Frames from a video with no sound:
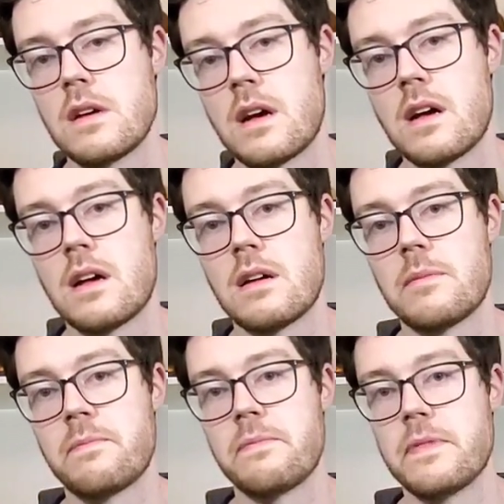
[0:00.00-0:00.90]

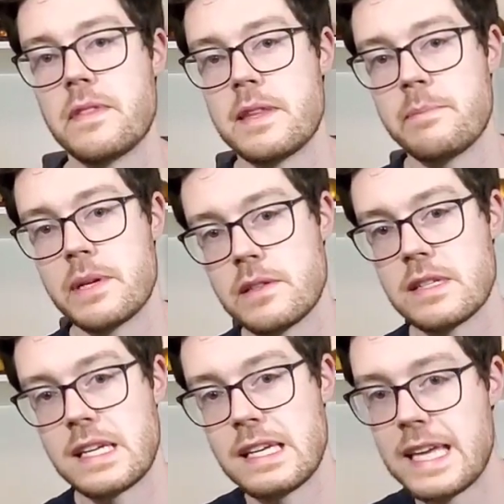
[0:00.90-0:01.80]
The build's
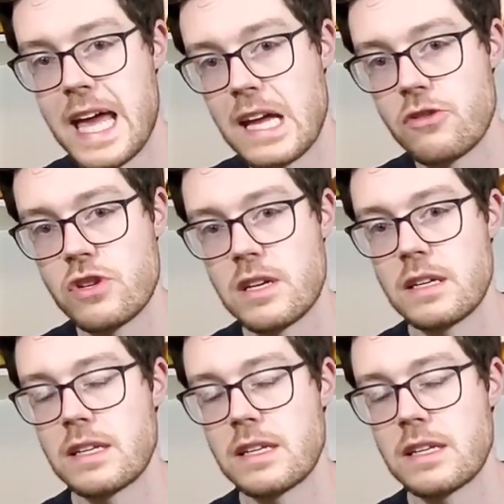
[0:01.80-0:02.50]
engaging.